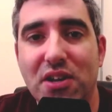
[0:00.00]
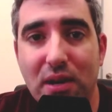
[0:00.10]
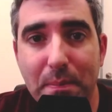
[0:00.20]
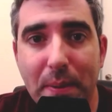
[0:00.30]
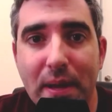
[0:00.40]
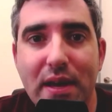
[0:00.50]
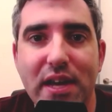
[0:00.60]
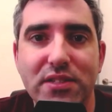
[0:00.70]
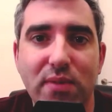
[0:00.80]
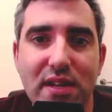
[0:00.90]
set up,
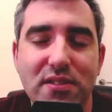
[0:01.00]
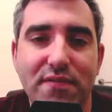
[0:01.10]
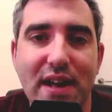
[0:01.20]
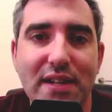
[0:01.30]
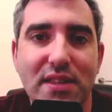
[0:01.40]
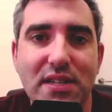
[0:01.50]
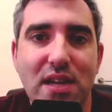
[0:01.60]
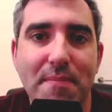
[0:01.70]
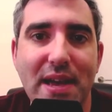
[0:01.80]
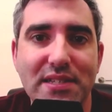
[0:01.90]
as well as the fact
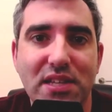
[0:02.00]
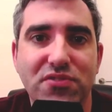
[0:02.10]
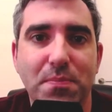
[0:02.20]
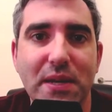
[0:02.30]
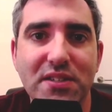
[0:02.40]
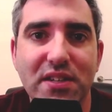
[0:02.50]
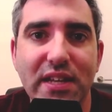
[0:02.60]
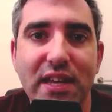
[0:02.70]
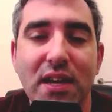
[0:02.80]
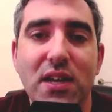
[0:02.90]
that Hamas has
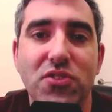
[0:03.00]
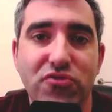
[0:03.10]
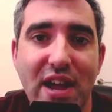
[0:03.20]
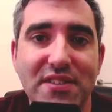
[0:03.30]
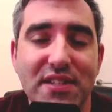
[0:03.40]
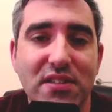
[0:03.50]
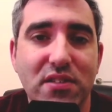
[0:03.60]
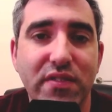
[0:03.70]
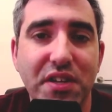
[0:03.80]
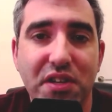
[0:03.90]
repeatedly dressed in
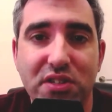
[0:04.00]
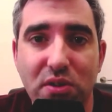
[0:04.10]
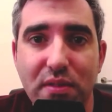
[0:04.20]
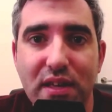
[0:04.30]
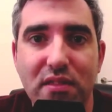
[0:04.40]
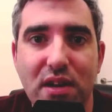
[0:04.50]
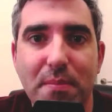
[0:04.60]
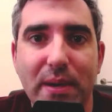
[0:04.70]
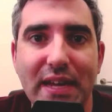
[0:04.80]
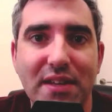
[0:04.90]
civilian clothing,
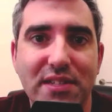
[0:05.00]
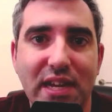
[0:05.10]
thereby